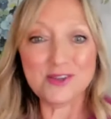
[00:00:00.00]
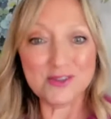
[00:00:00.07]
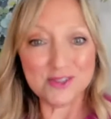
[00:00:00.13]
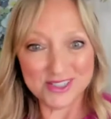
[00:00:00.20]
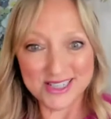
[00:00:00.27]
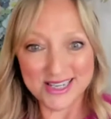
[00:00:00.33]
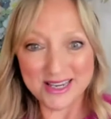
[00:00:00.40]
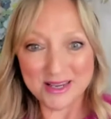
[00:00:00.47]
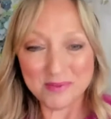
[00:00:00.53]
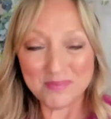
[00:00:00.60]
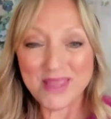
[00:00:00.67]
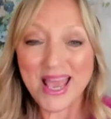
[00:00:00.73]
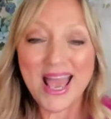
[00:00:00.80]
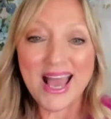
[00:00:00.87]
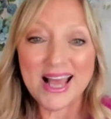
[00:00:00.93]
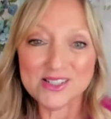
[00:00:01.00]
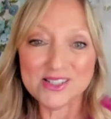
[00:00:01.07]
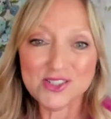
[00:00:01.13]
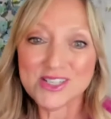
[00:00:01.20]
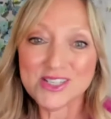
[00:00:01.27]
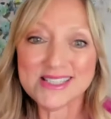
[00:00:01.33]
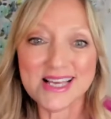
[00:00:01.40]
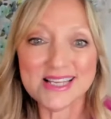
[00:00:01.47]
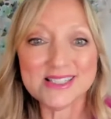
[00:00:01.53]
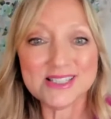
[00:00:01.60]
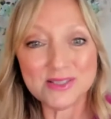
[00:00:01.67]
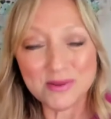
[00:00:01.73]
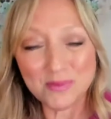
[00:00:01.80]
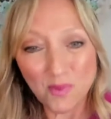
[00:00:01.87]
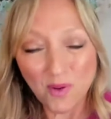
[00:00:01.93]
team. And she says the
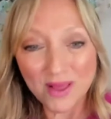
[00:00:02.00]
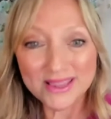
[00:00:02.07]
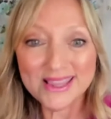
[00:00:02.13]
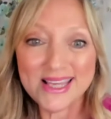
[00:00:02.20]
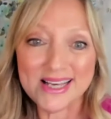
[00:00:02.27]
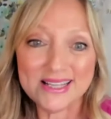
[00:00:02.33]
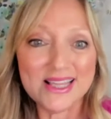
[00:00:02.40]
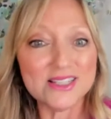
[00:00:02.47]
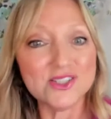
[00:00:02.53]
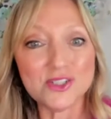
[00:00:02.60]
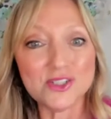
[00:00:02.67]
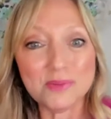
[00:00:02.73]
one thing that she